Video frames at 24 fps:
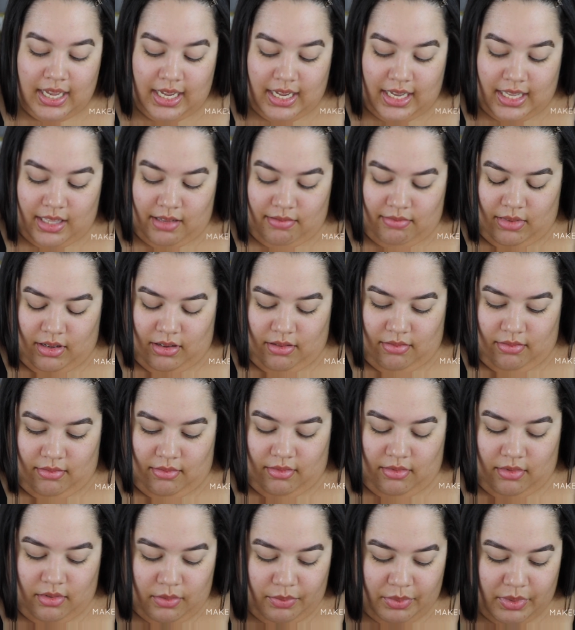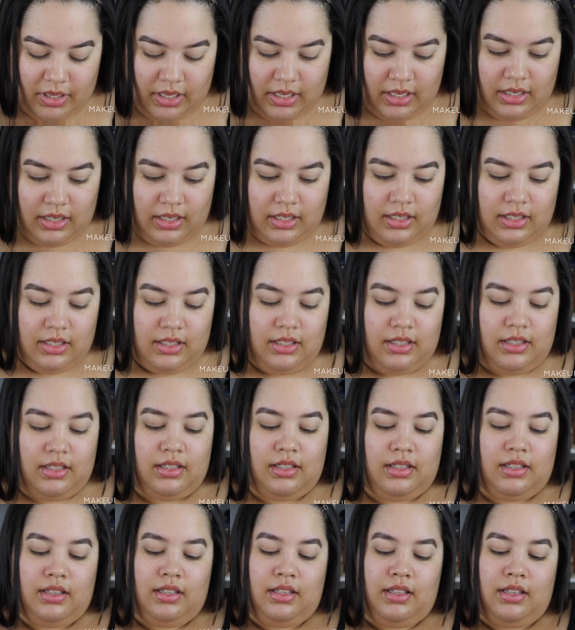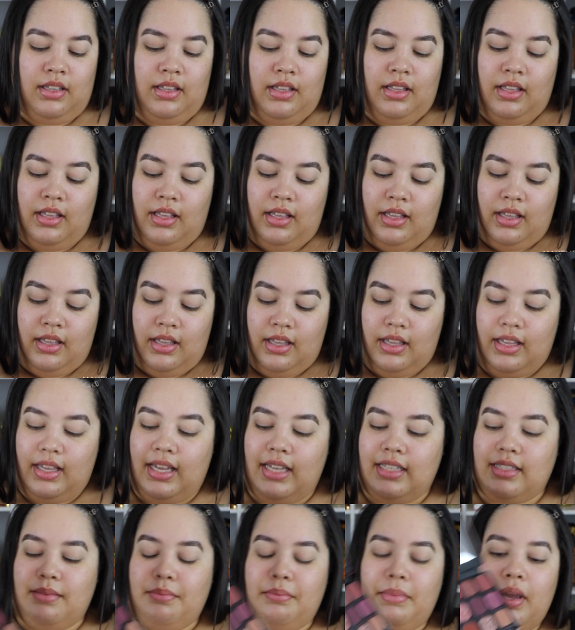And then when you open it, it has a